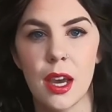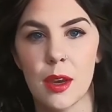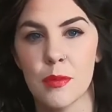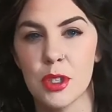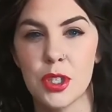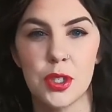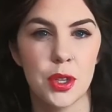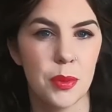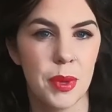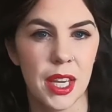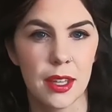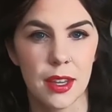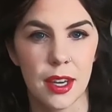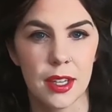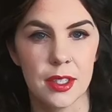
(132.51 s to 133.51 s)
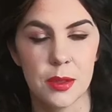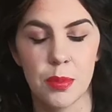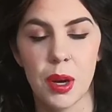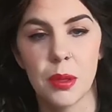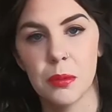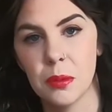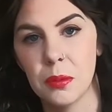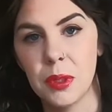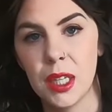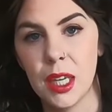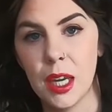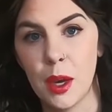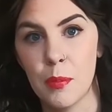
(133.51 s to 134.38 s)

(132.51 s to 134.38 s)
I'm assuming that it's probably